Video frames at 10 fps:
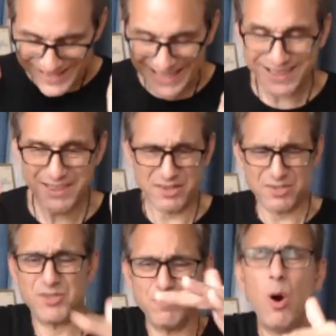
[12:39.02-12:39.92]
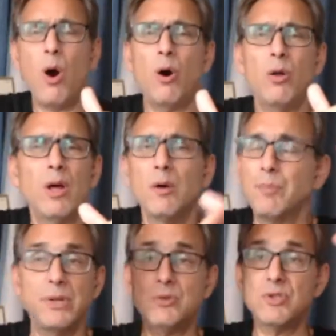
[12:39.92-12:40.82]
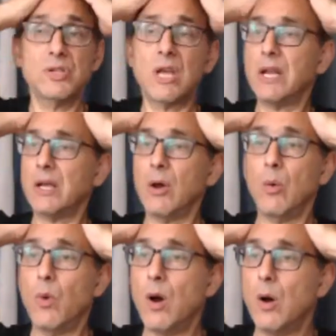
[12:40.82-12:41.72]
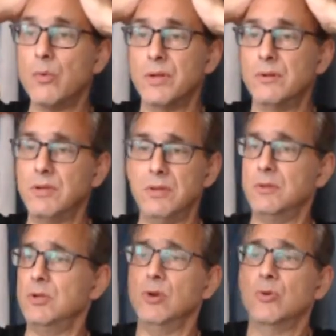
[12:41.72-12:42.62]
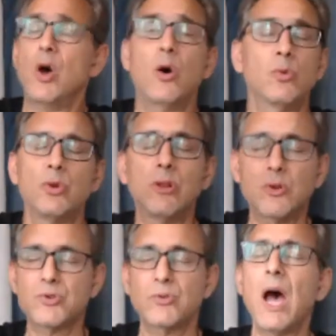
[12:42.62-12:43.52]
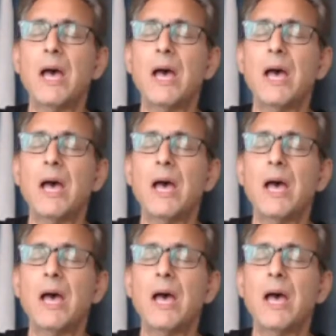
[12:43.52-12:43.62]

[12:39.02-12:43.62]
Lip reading: That they're small, but you just kind of go, whoa, you don't know. You close your